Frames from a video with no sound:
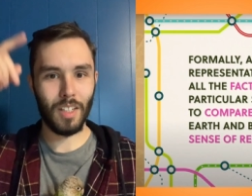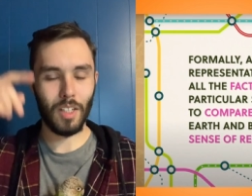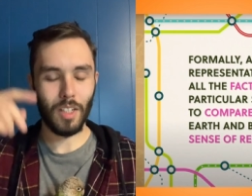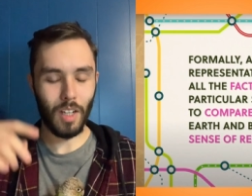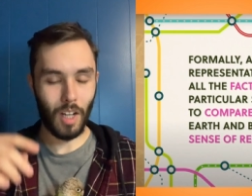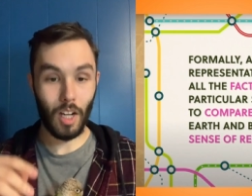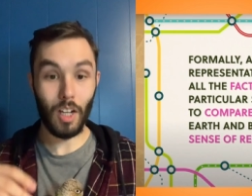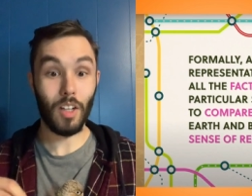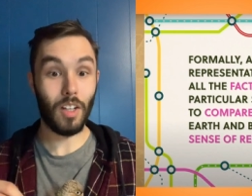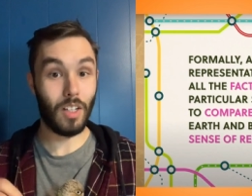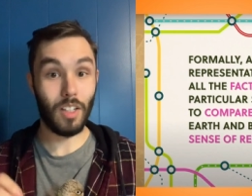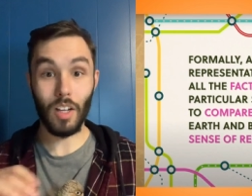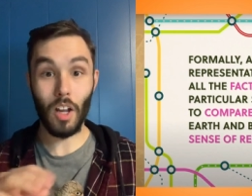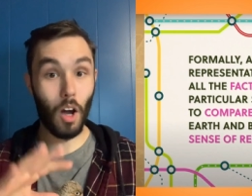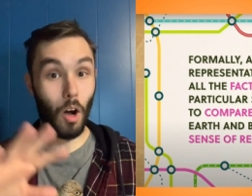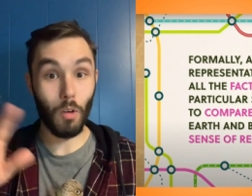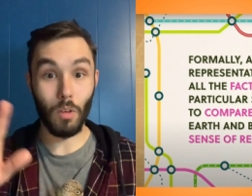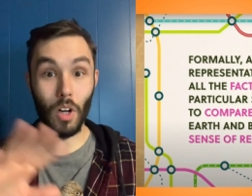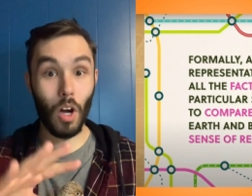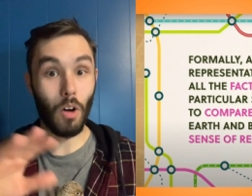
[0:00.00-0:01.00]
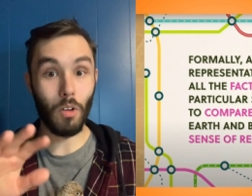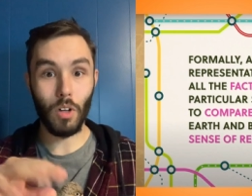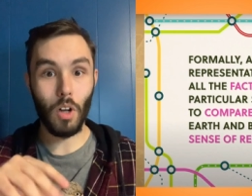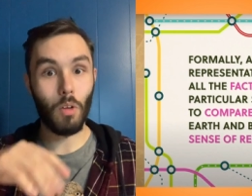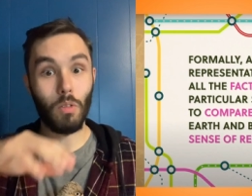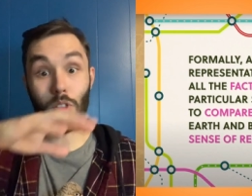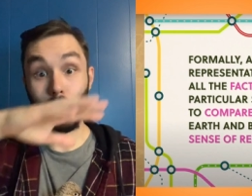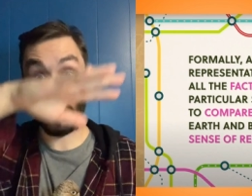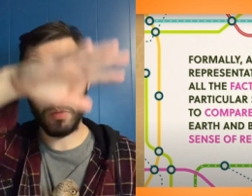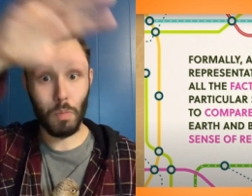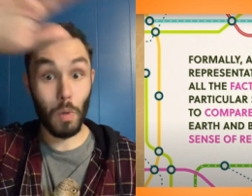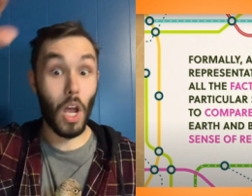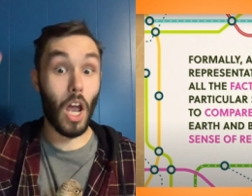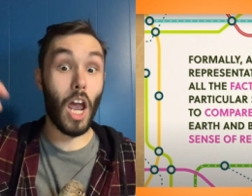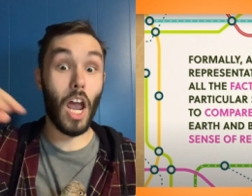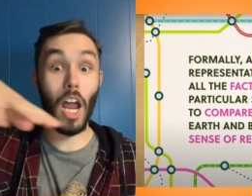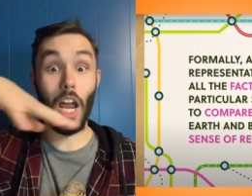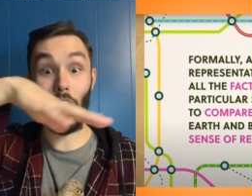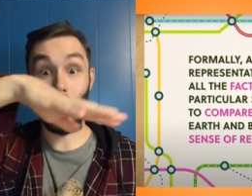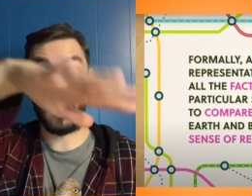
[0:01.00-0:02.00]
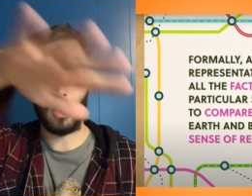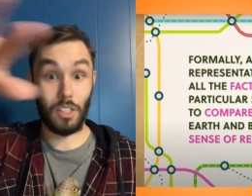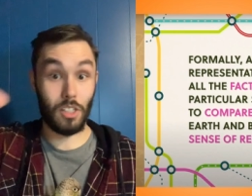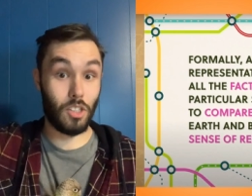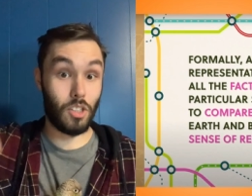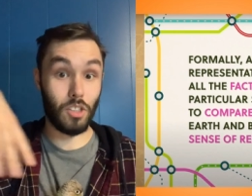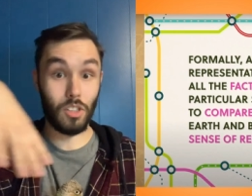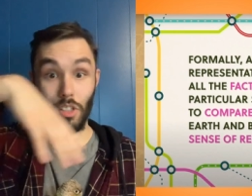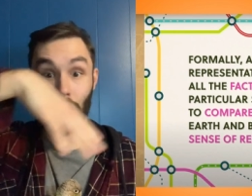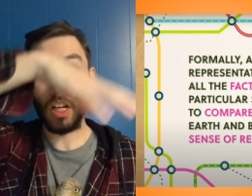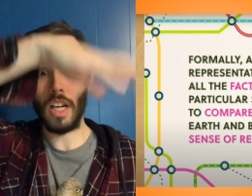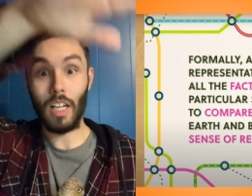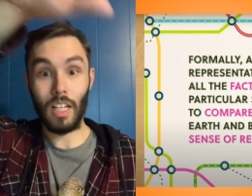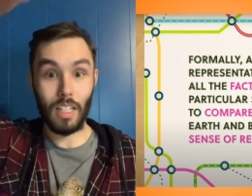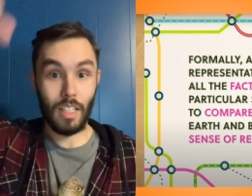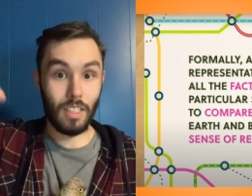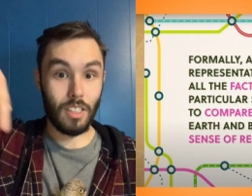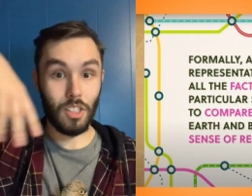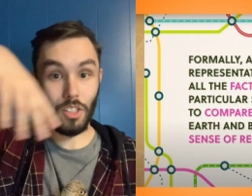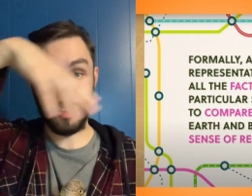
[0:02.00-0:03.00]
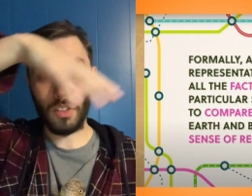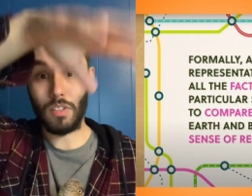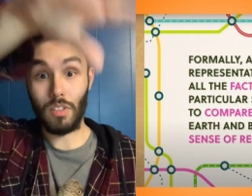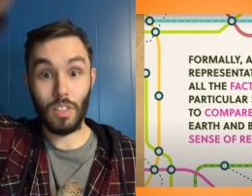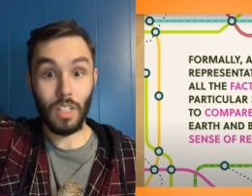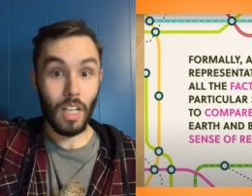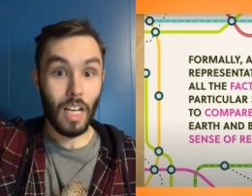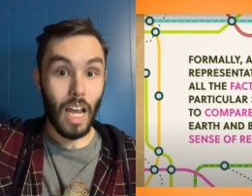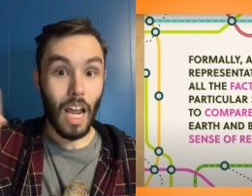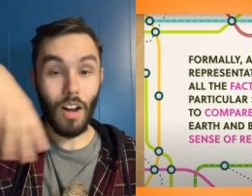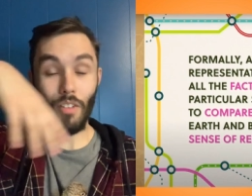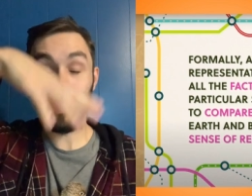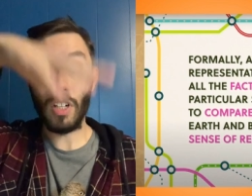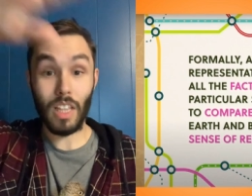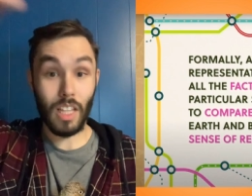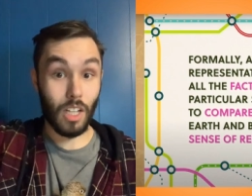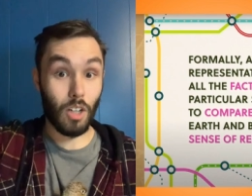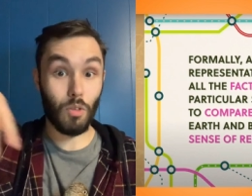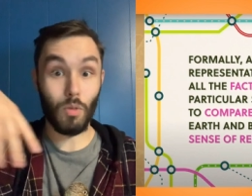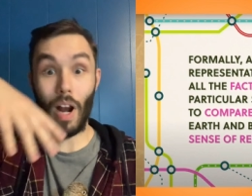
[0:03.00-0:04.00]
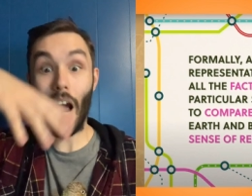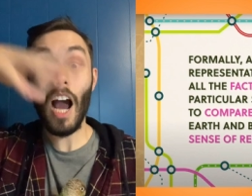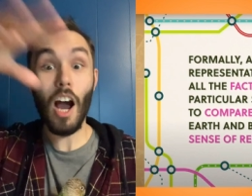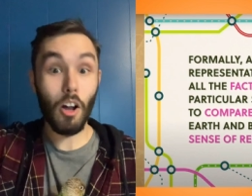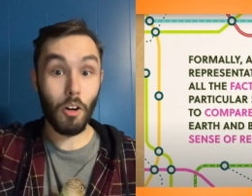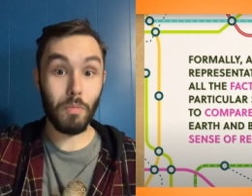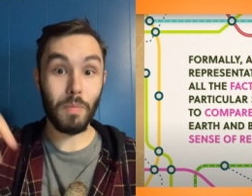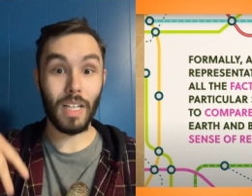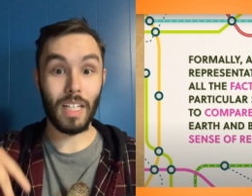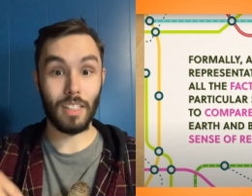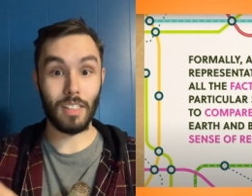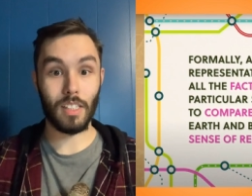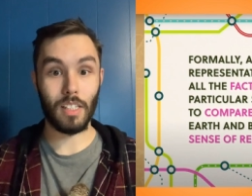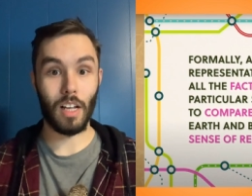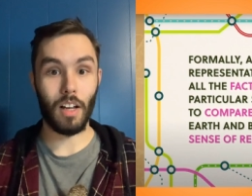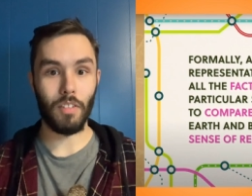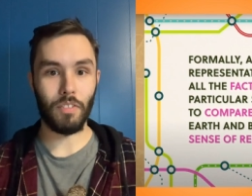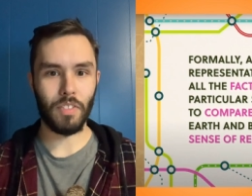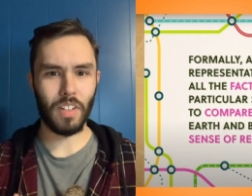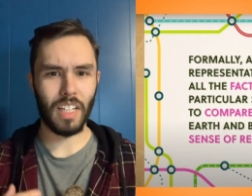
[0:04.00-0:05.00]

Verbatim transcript: Eh, no, no, no, space. Just, just everything around me and stuff.